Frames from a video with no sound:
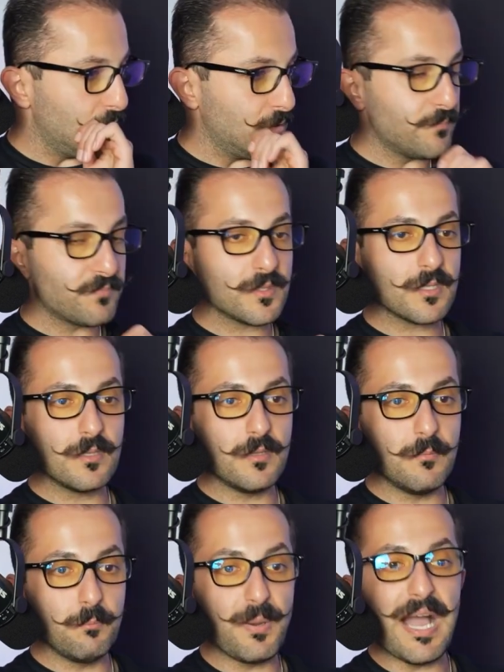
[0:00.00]

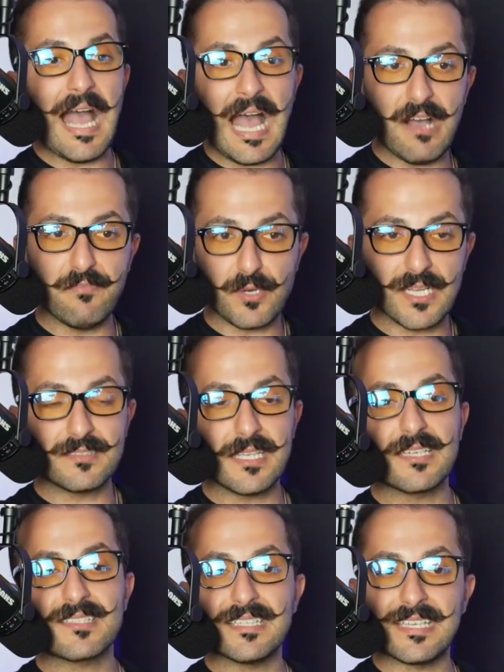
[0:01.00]
but have what it
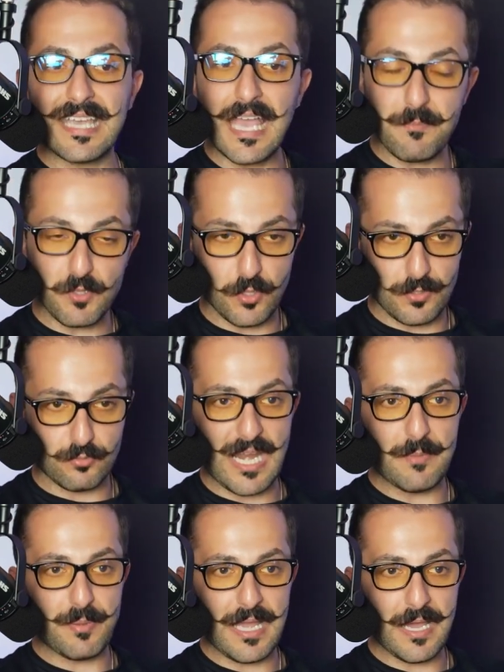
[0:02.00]
takes to get me on the
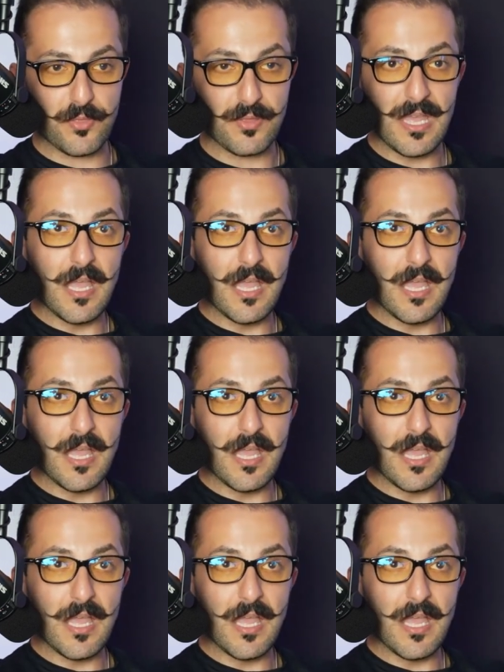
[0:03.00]
right path